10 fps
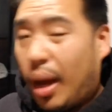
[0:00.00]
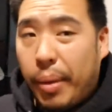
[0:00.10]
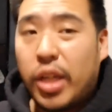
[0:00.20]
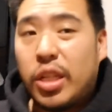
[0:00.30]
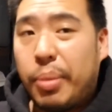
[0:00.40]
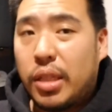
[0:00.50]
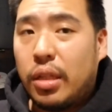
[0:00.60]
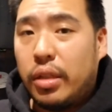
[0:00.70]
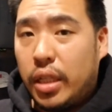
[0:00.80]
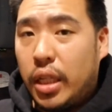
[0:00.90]
I'm actually about to
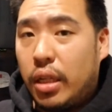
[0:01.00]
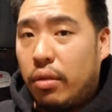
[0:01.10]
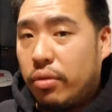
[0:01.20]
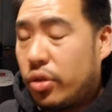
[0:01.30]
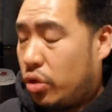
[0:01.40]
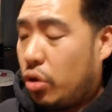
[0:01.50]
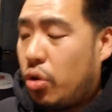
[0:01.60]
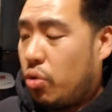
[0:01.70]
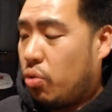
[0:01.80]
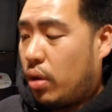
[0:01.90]
leave,
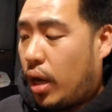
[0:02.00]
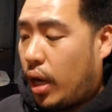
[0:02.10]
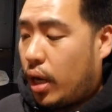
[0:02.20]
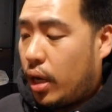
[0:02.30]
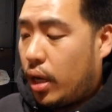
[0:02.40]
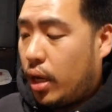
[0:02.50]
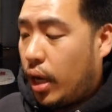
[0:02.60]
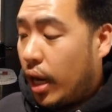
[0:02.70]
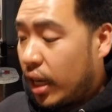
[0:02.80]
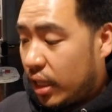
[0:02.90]
so
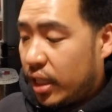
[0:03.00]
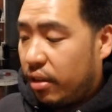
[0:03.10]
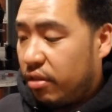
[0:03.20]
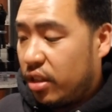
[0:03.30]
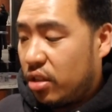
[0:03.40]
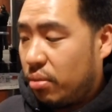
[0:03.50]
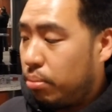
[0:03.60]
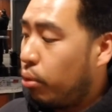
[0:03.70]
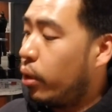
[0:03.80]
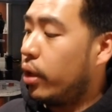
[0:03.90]
I'm gonna leave this to
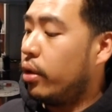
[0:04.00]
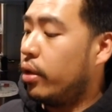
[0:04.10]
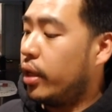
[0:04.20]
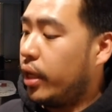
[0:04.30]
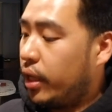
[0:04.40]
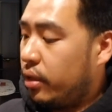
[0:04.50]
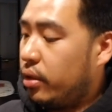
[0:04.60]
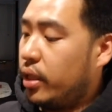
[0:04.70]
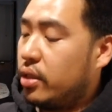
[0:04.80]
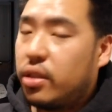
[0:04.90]
boil
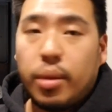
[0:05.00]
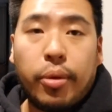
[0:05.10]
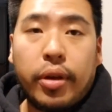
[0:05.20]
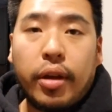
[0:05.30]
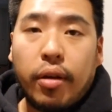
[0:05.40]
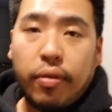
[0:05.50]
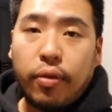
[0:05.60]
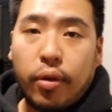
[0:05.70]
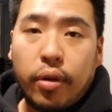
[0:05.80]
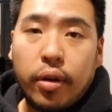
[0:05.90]
and simmer here
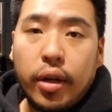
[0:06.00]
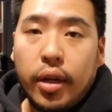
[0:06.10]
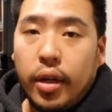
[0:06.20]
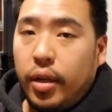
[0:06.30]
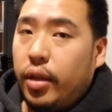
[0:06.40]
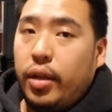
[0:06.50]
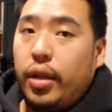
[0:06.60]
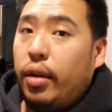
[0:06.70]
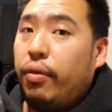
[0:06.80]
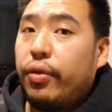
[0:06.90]
for
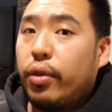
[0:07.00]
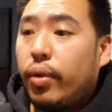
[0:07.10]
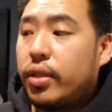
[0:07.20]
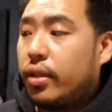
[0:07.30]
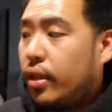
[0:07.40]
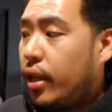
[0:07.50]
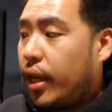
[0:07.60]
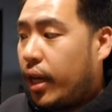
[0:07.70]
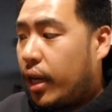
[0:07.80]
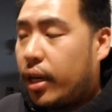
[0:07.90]
the rest of the
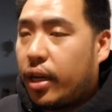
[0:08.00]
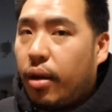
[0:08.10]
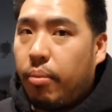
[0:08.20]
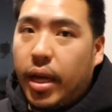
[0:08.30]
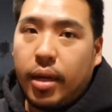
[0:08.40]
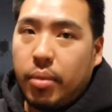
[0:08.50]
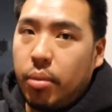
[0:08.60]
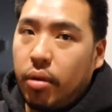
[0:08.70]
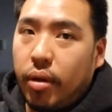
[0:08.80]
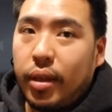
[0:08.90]
night. I'm gonna come back
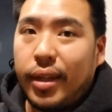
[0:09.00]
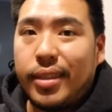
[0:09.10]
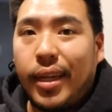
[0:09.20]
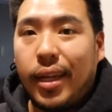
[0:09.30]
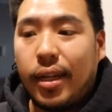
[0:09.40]
maybe around like 10